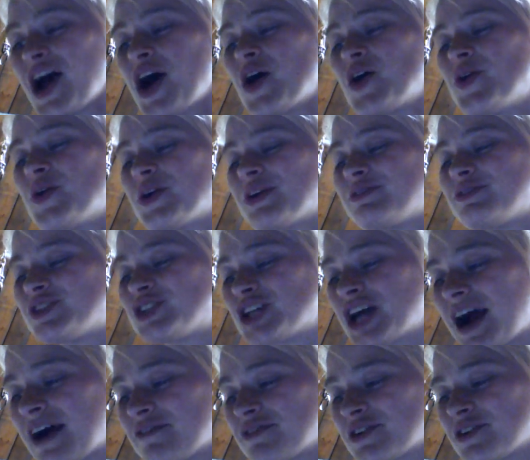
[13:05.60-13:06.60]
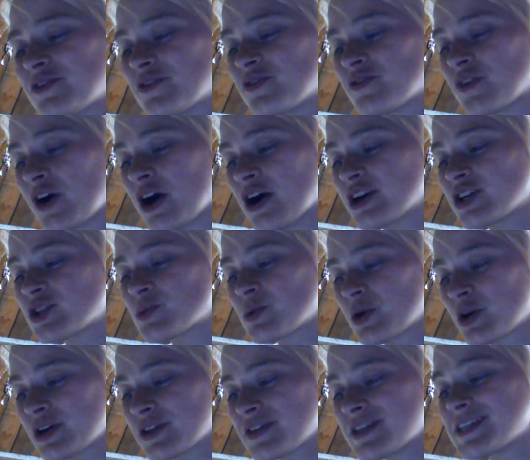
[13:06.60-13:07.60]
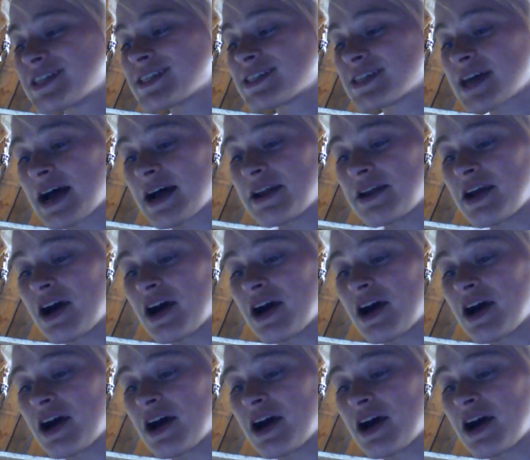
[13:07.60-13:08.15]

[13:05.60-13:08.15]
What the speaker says: who have traveled far toward the sun